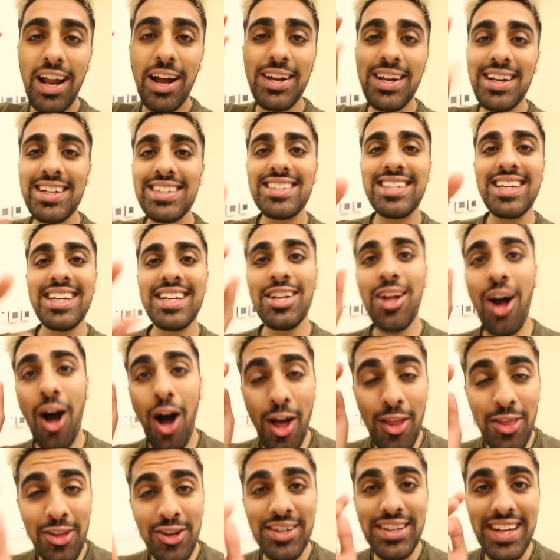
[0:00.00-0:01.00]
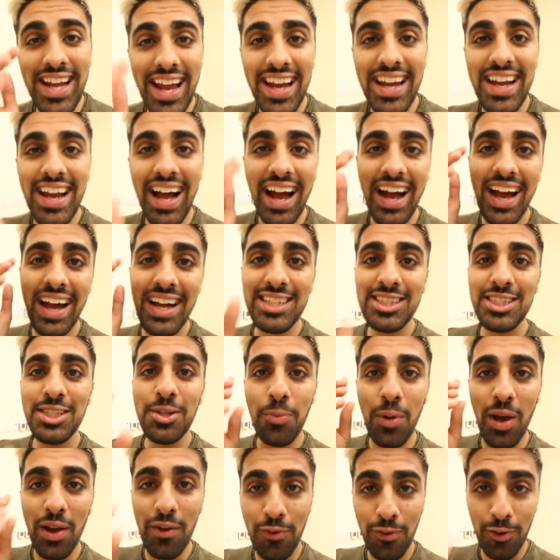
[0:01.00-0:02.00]
Now here's the thing, the other day I
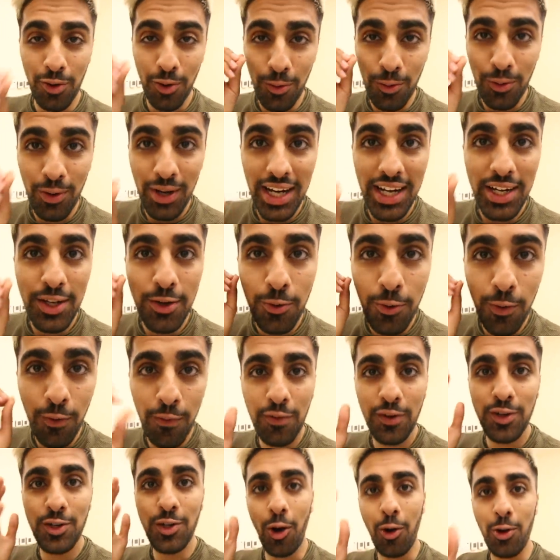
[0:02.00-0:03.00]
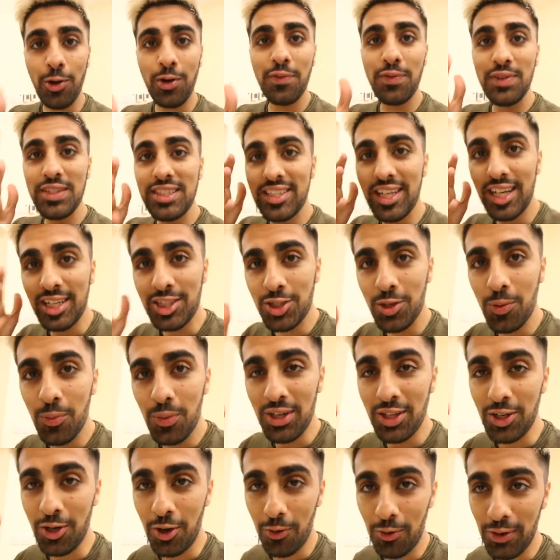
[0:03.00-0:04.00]
actually went for a really cool photography session
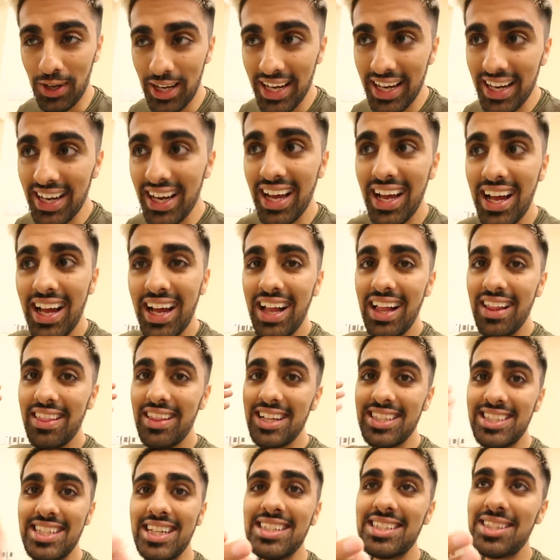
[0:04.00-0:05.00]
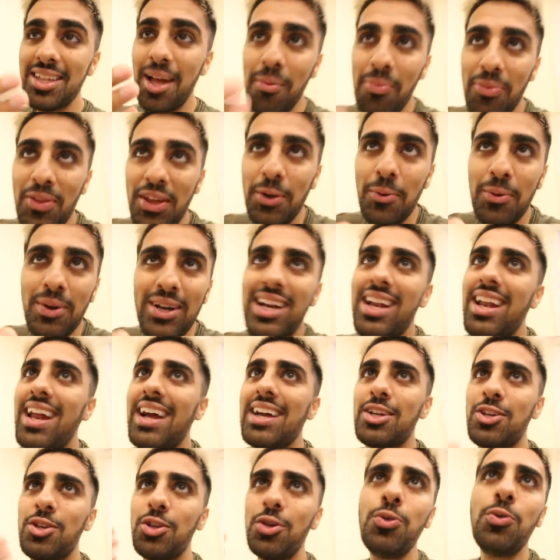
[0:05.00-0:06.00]
with Noreen. This is something we did
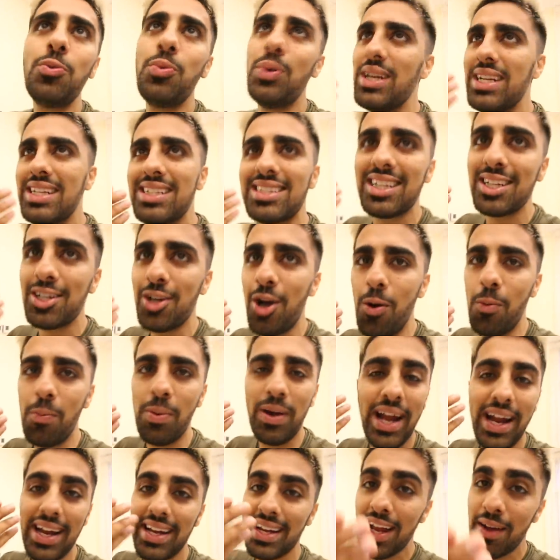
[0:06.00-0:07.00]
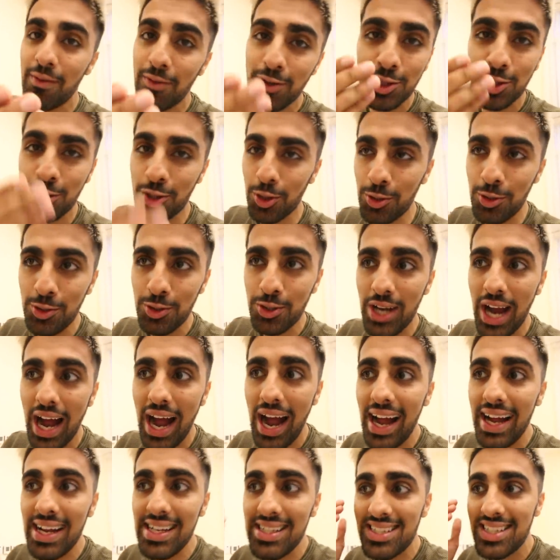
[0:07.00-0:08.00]
like two weeks ago, but I never showed you
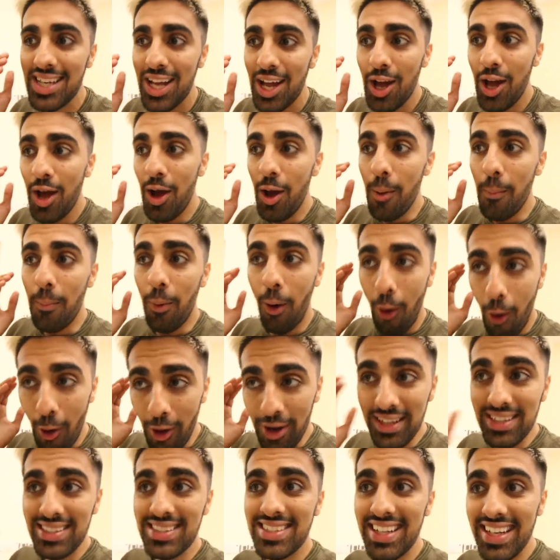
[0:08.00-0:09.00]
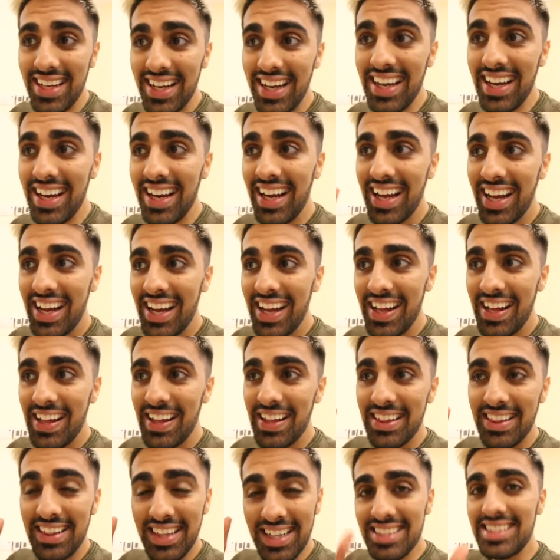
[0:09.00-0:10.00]
guys. But honestly,
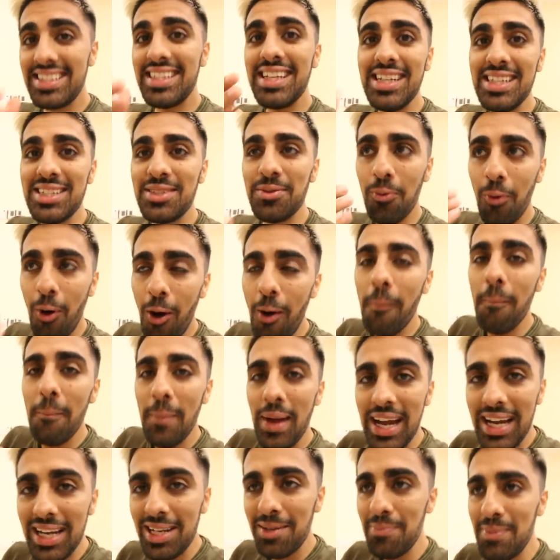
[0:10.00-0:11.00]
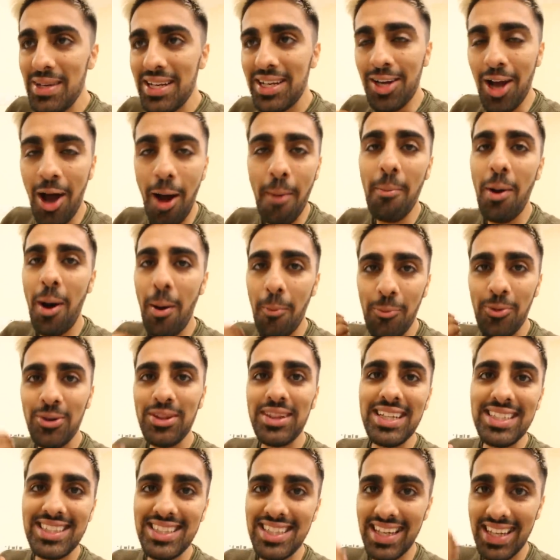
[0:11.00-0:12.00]
this is what made me come up
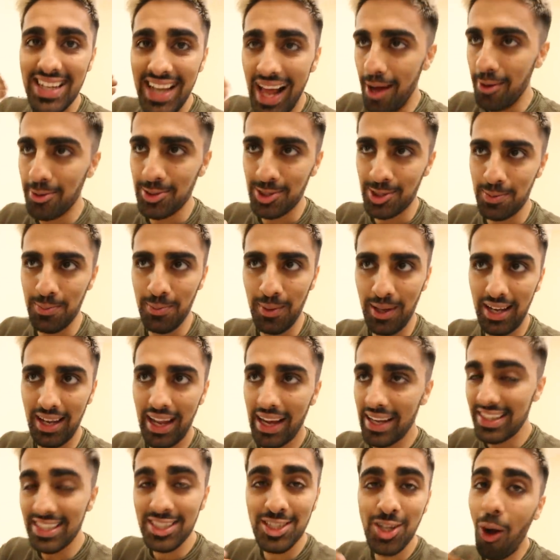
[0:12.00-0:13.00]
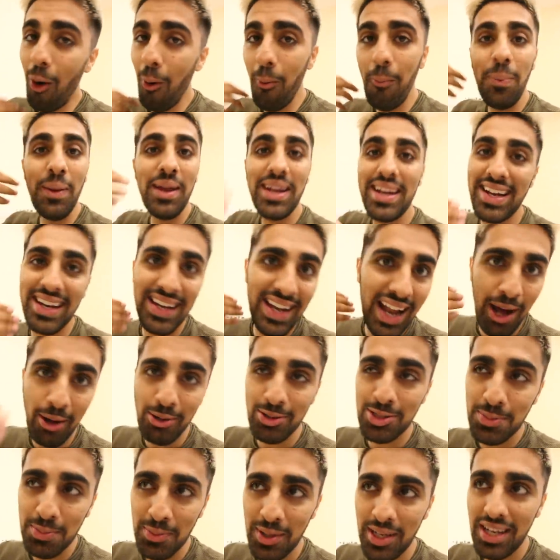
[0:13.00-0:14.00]
with this announcement. Like this whole big
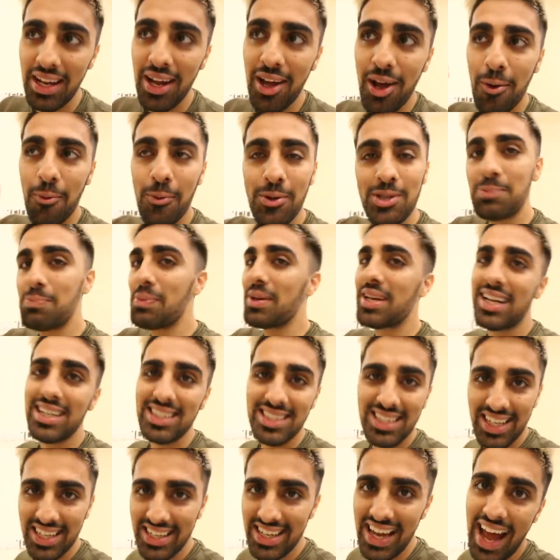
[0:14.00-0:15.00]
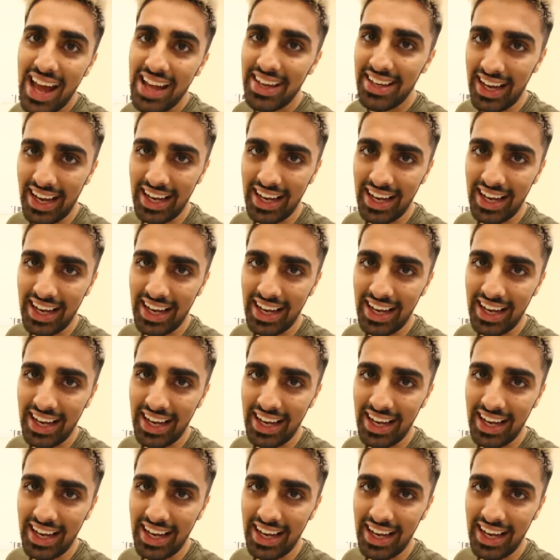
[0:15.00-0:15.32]
announcement was because of that